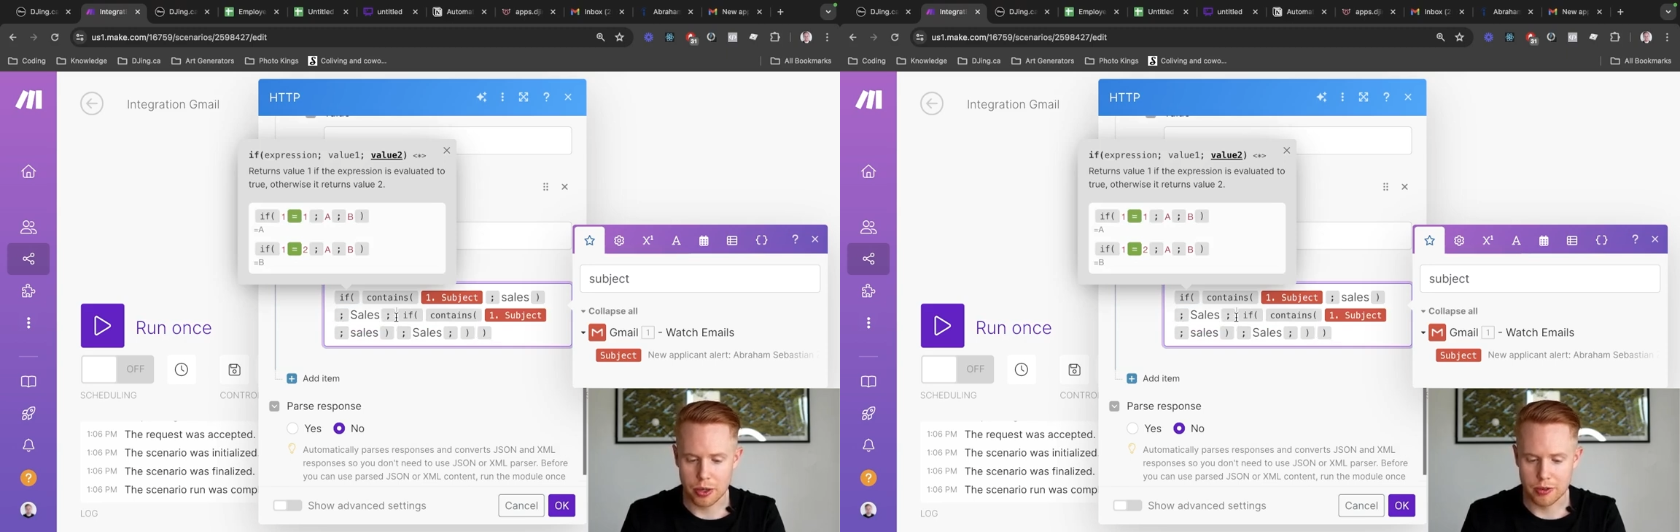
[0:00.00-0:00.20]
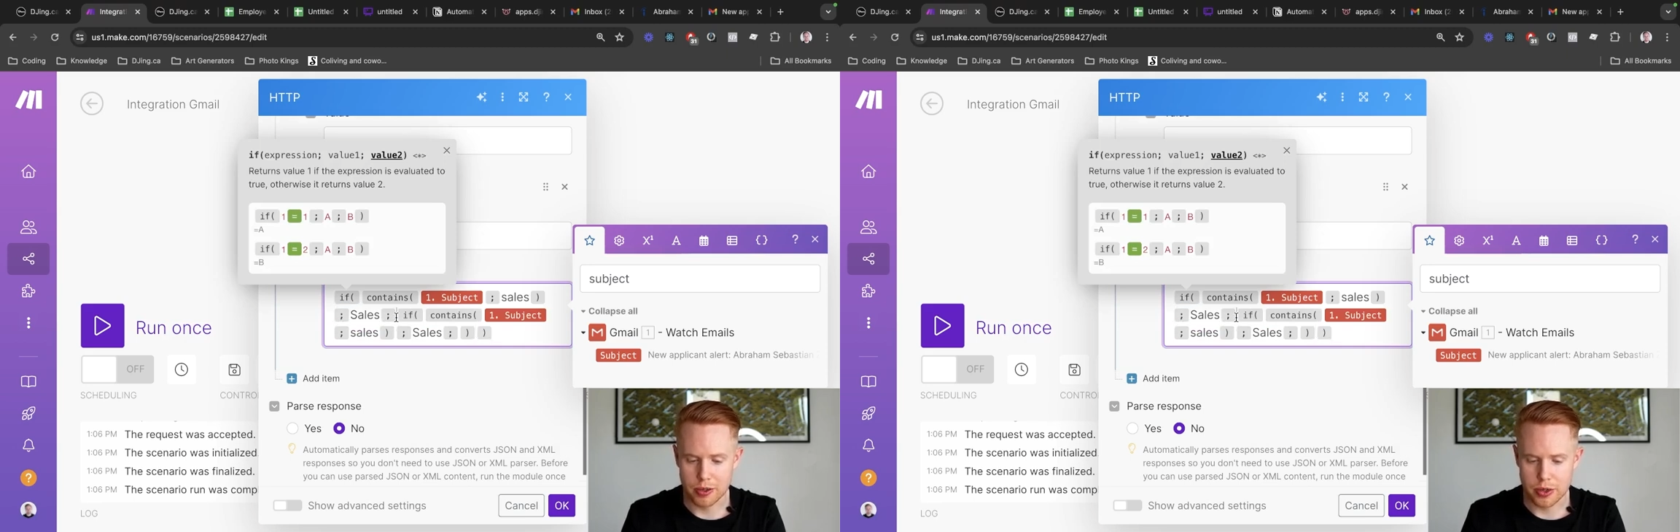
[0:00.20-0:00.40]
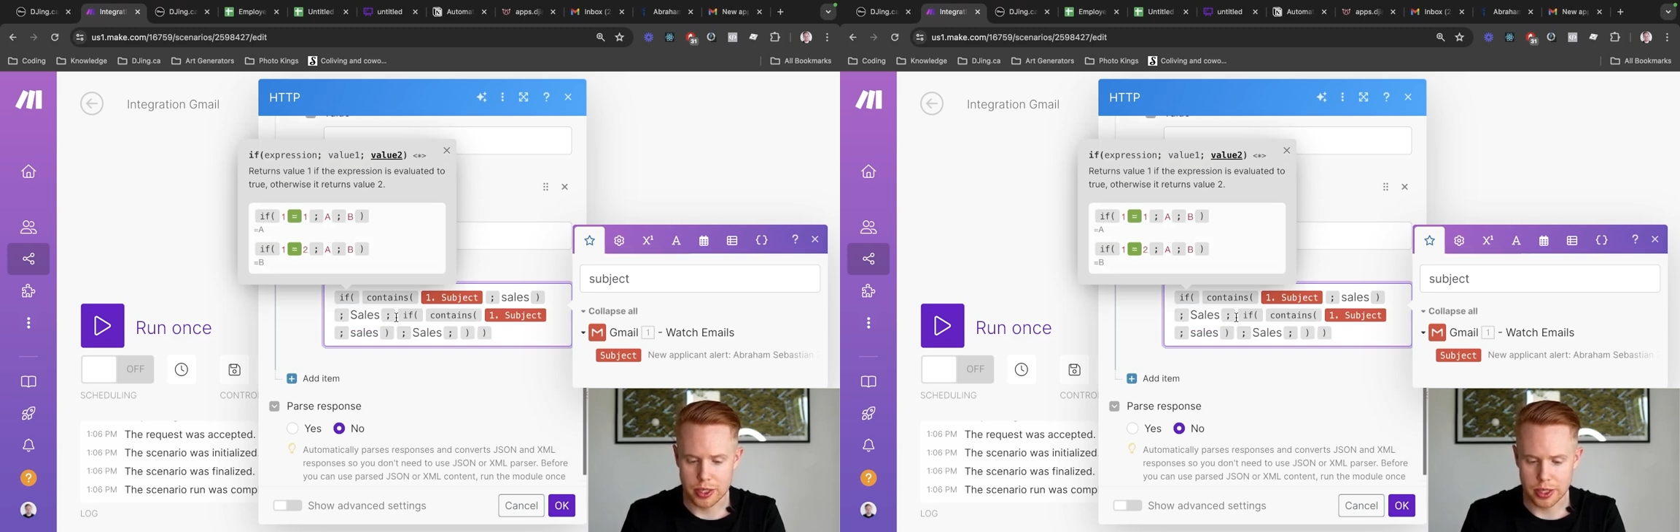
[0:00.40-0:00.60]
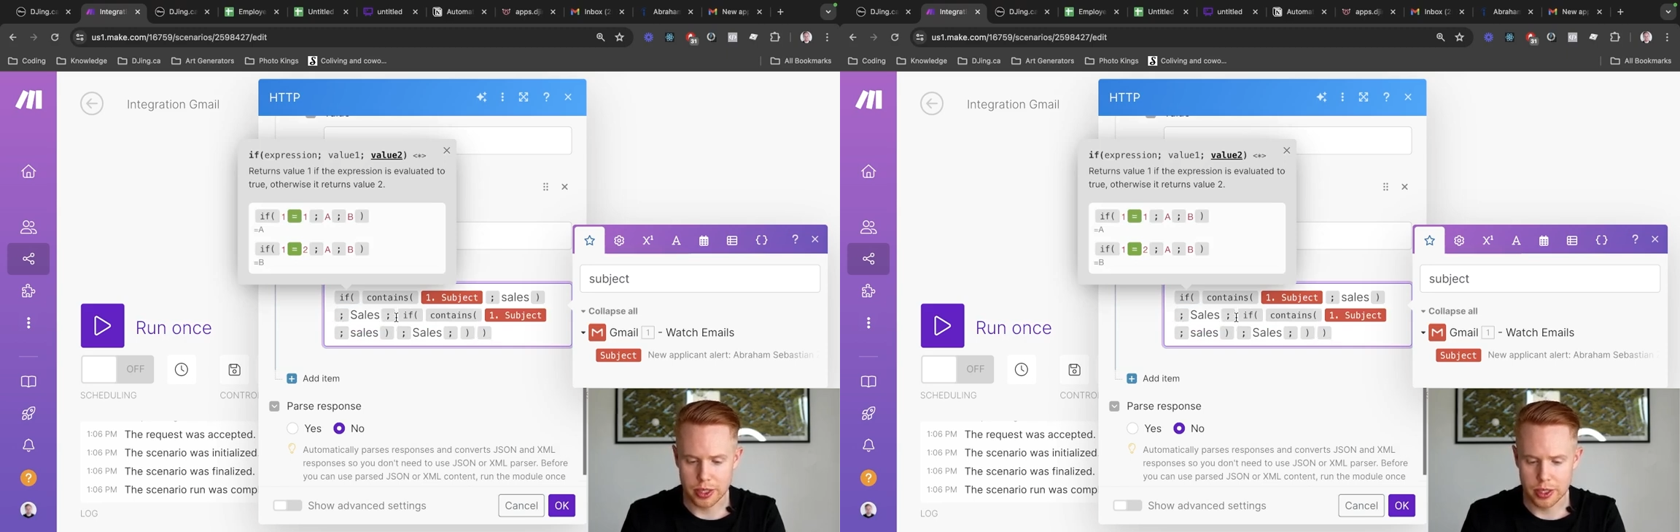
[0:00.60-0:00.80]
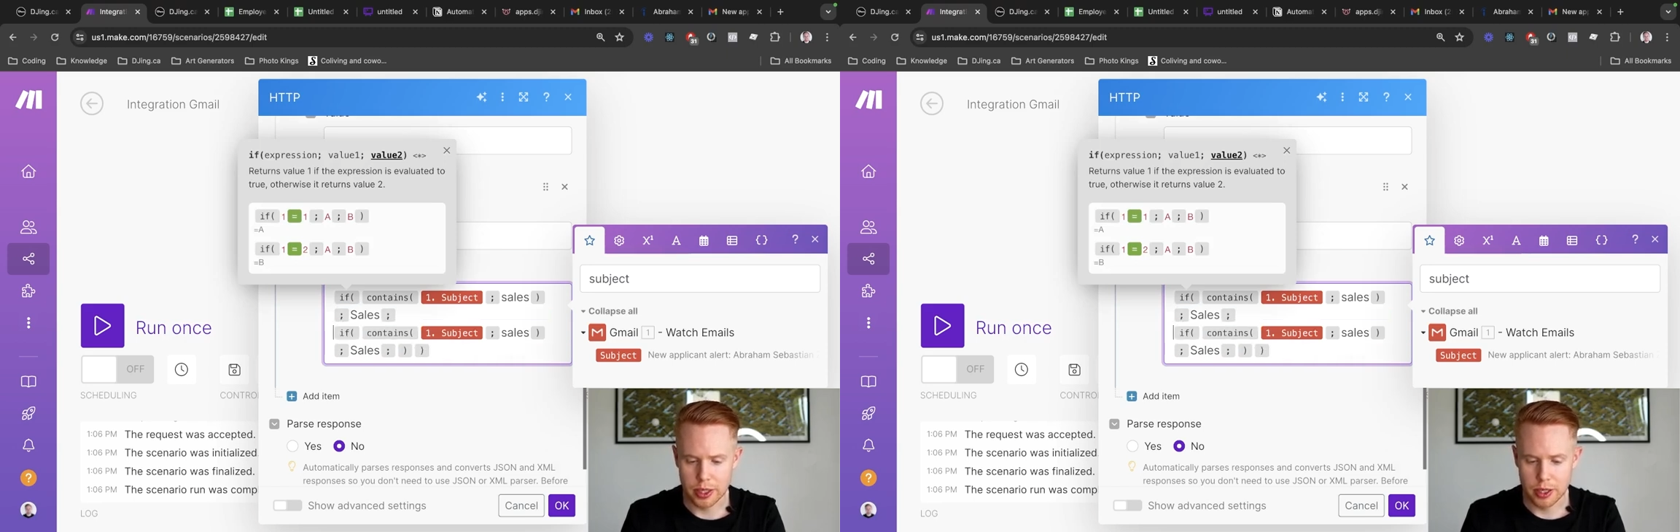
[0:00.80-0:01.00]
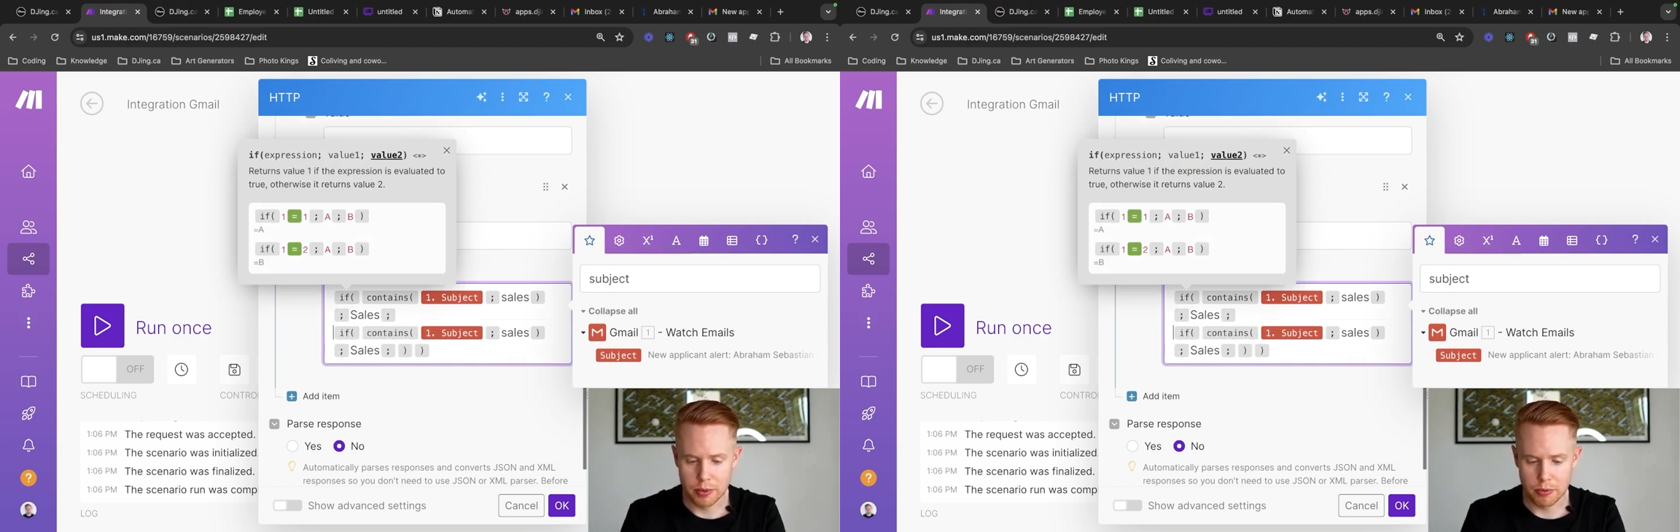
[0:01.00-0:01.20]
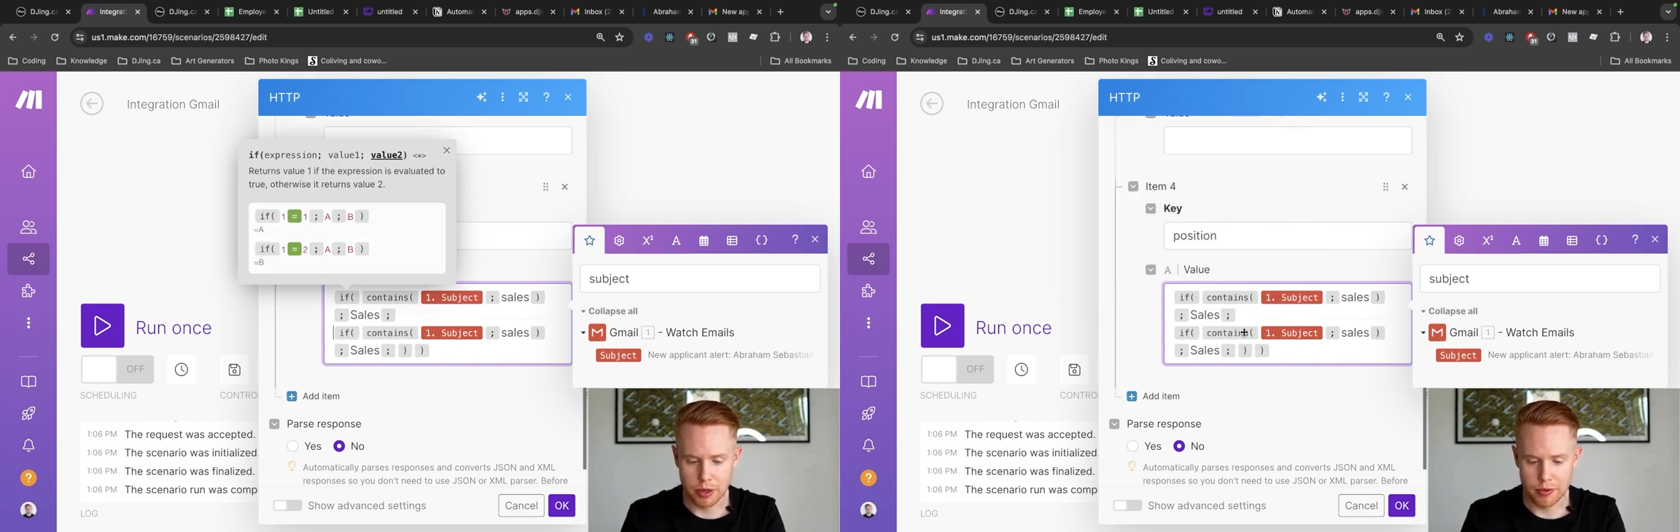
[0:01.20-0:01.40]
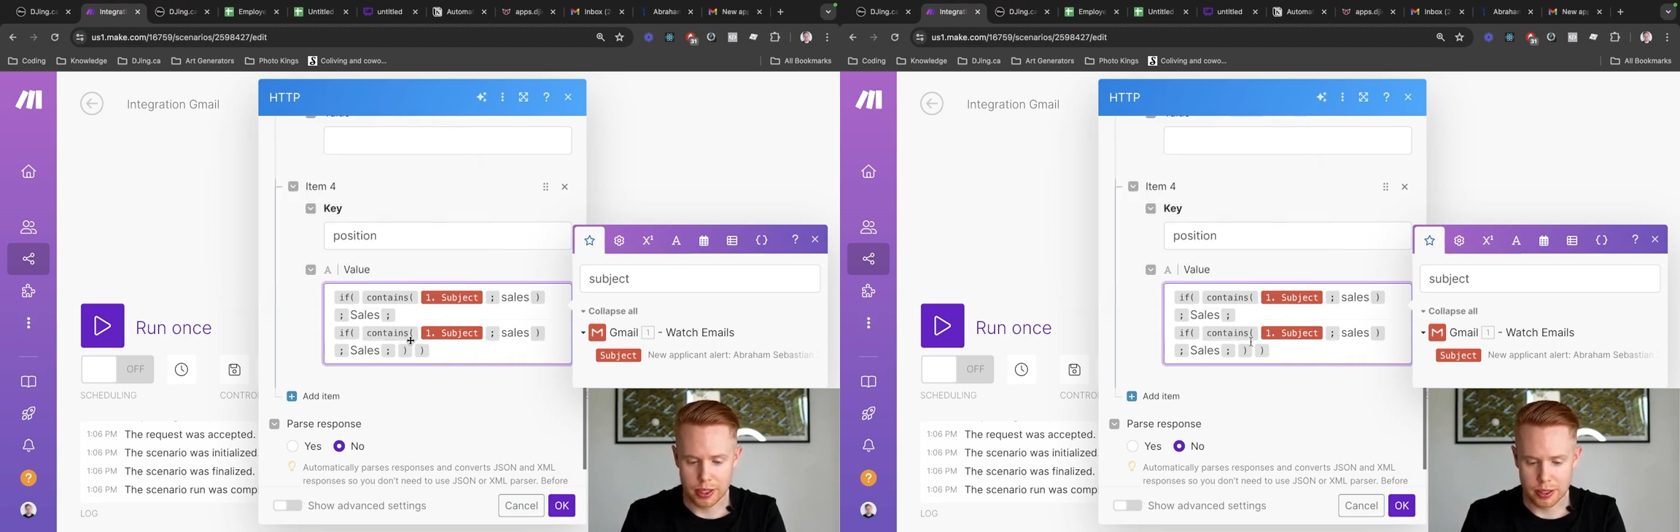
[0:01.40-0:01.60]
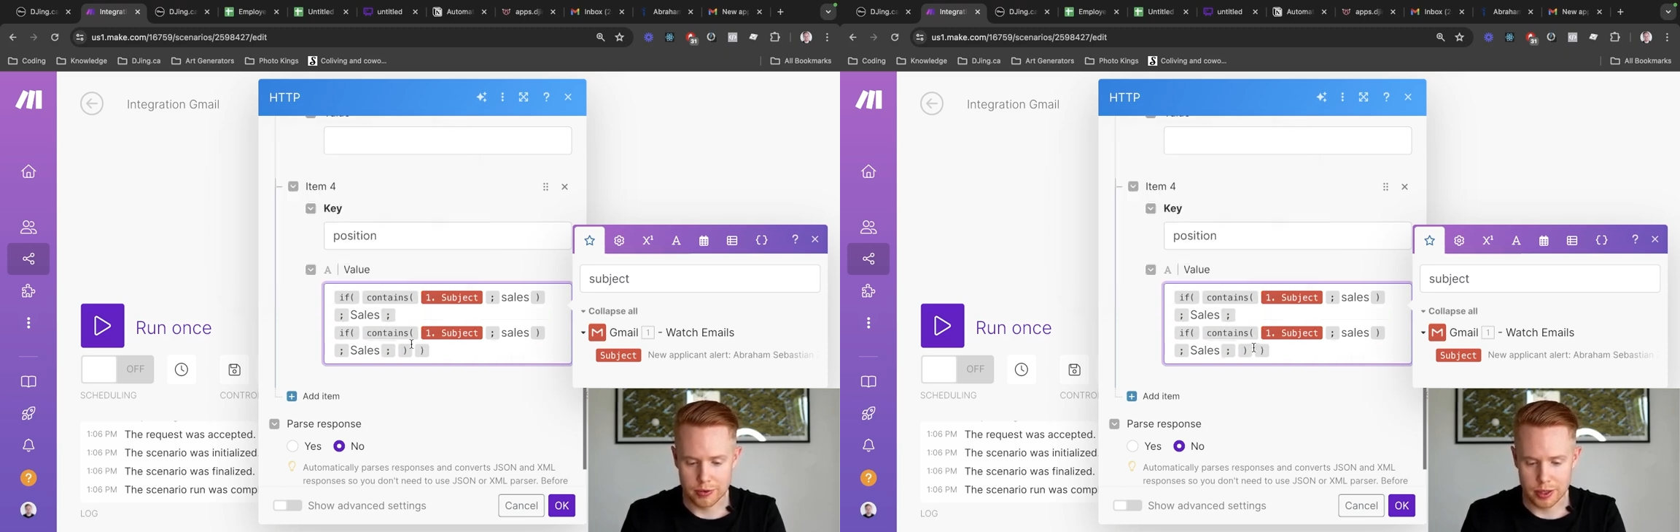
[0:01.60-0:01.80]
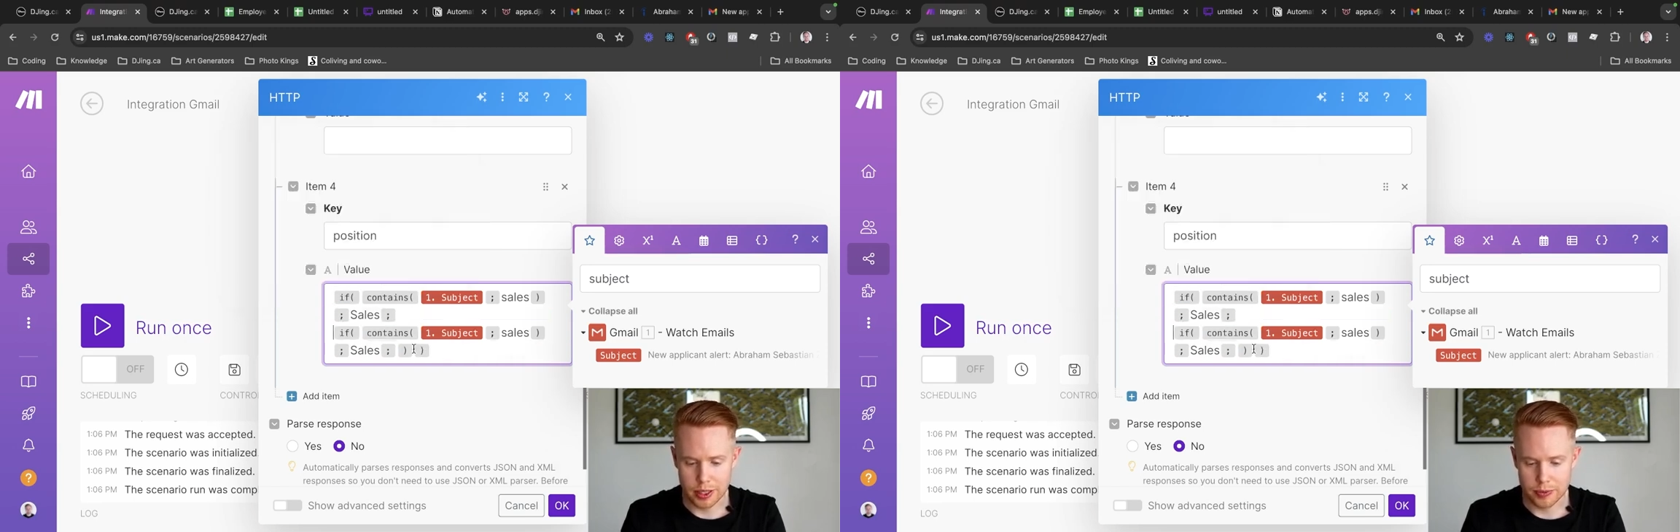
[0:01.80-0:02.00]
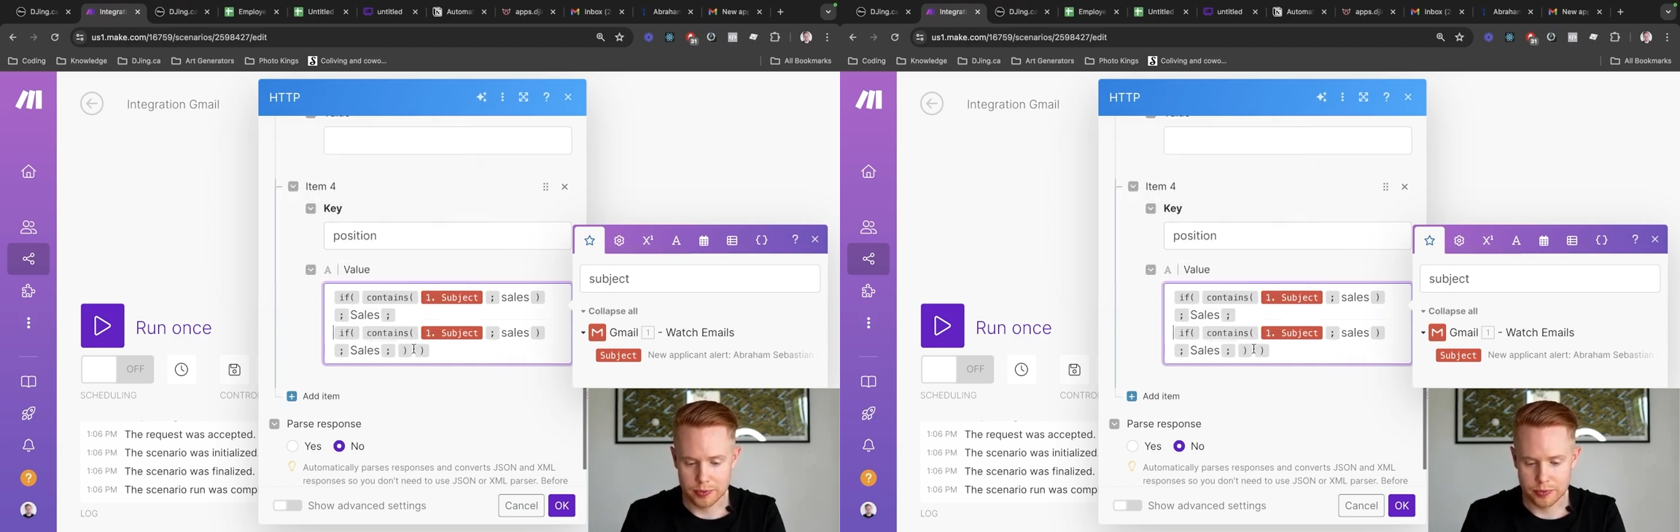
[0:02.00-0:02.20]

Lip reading: confusing, but effectively,